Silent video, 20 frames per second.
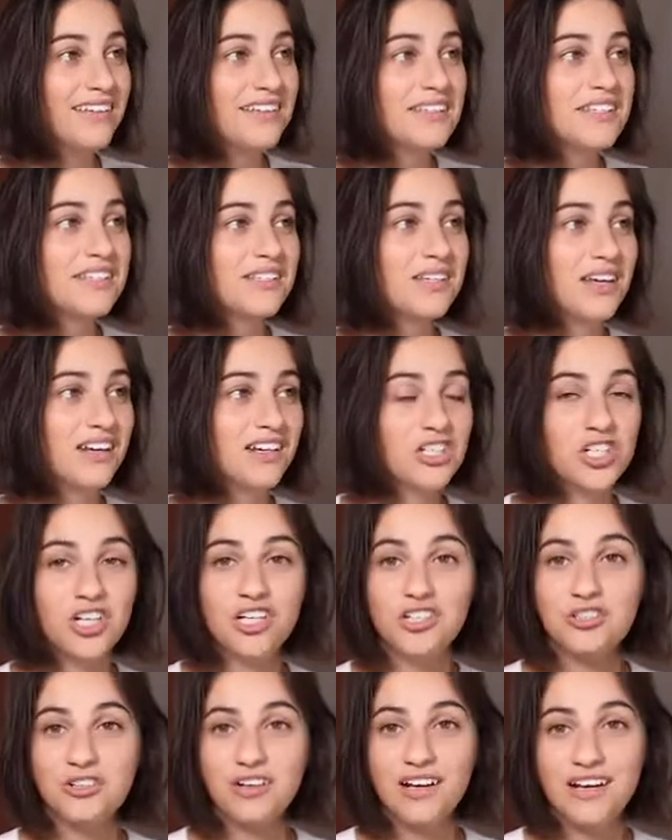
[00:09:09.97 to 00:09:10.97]
This is gonna
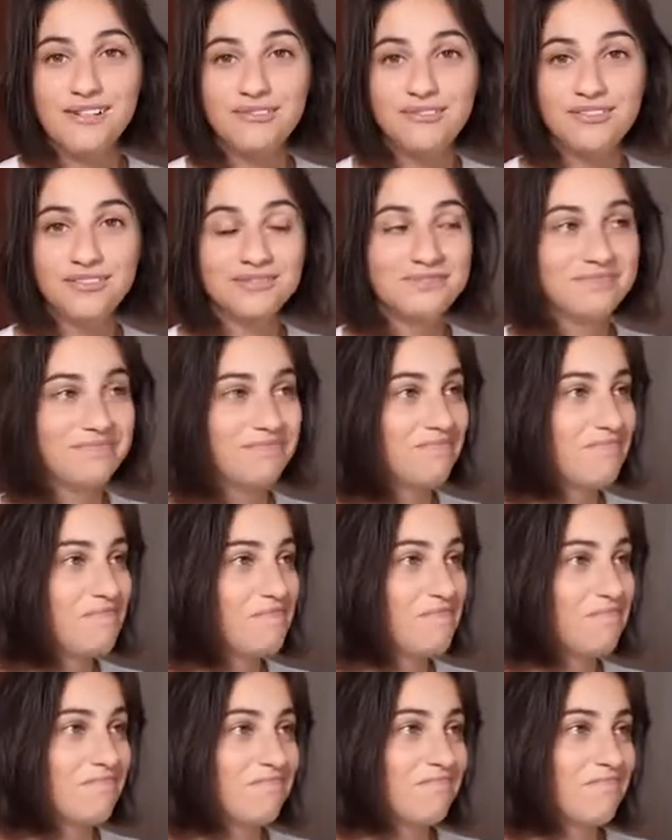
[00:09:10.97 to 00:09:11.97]
change your life.
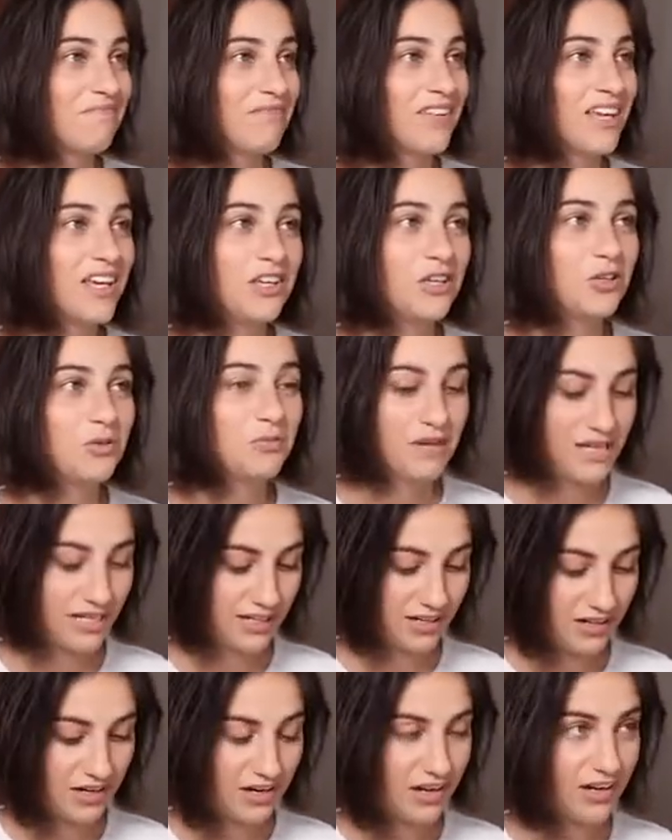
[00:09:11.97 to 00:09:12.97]
You
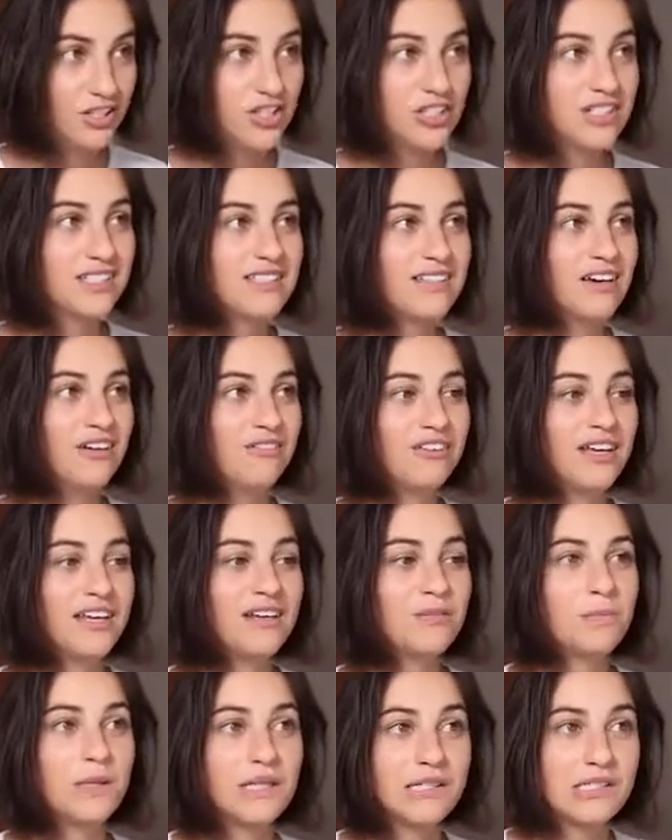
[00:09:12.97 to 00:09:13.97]
make nudges of
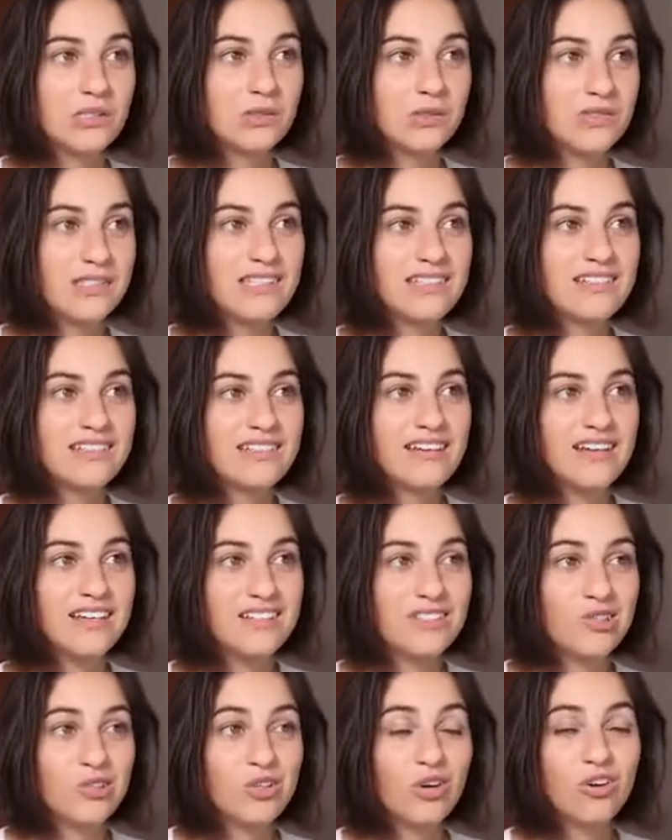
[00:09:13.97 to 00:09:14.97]
8 pixels,
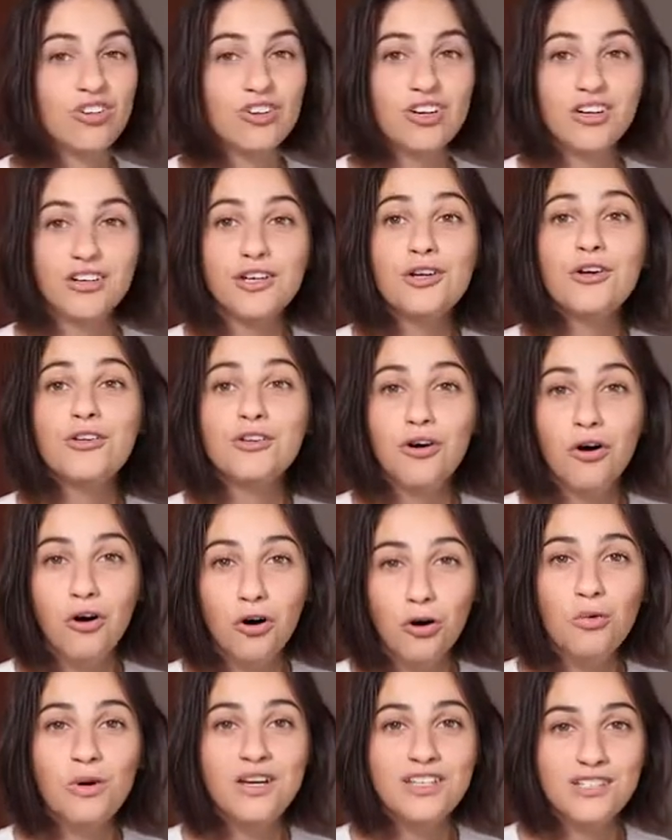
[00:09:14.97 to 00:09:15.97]
and so you'll
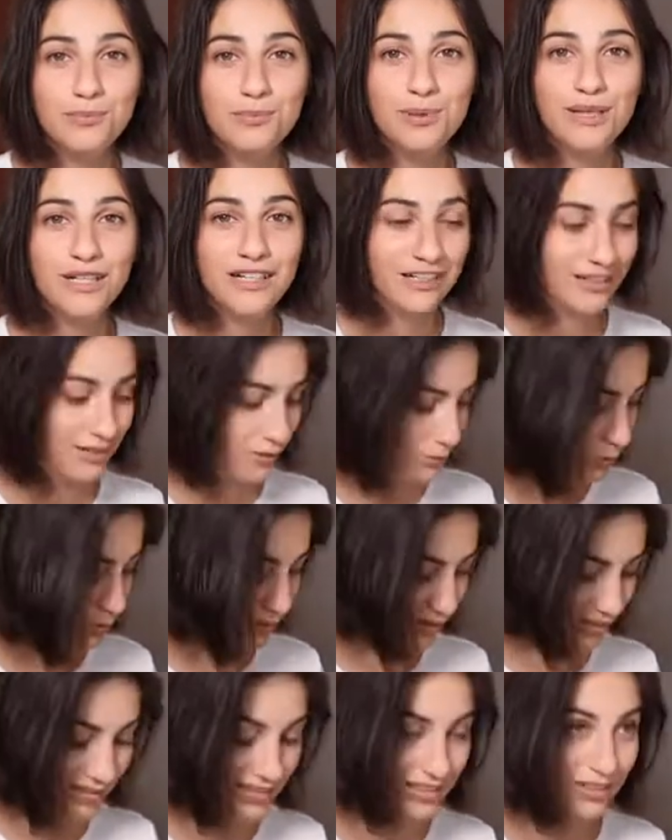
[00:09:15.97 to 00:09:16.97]
always be
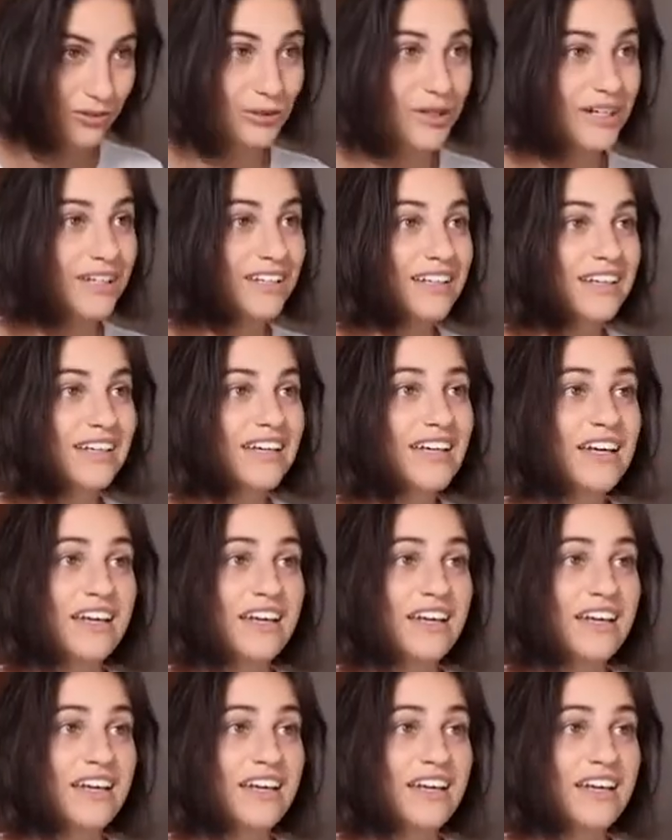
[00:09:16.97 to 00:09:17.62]
within the grid.